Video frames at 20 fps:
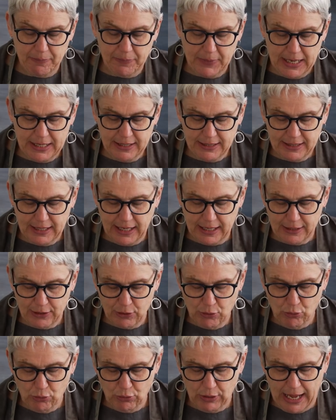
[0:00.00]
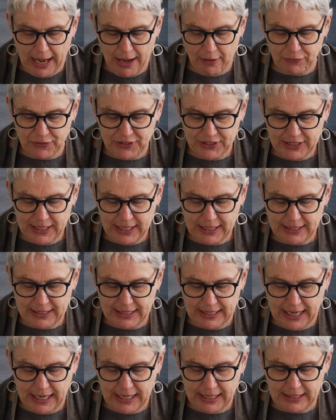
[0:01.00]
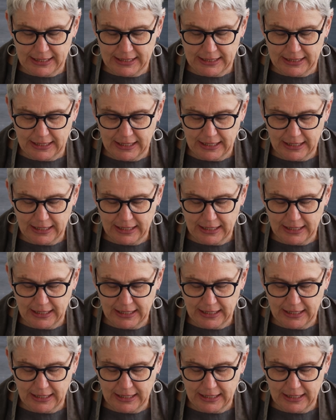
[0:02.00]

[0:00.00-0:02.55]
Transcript: insects all have 6 legs.